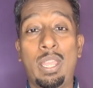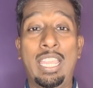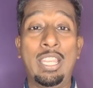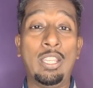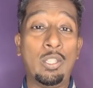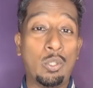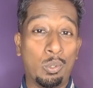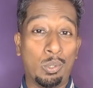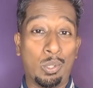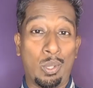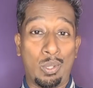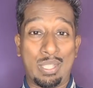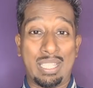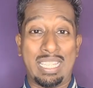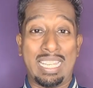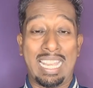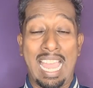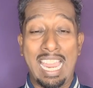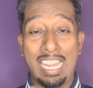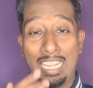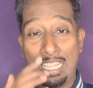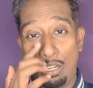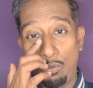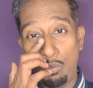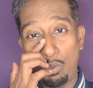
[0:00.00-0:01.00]
in
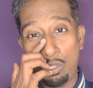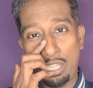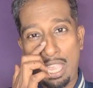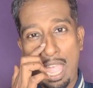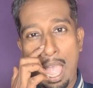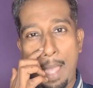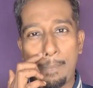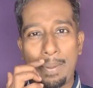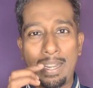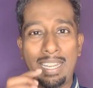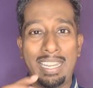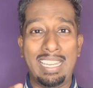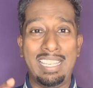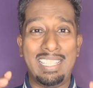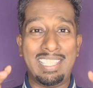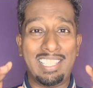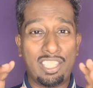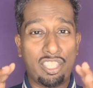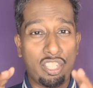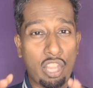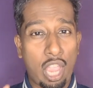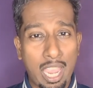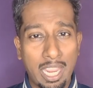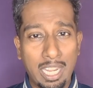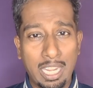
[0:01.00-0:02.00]
2019, which happened in
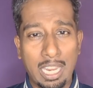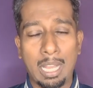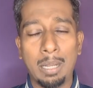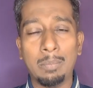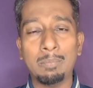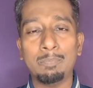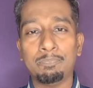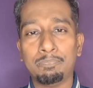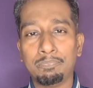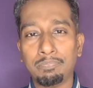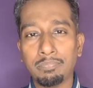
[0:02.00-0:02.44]
China.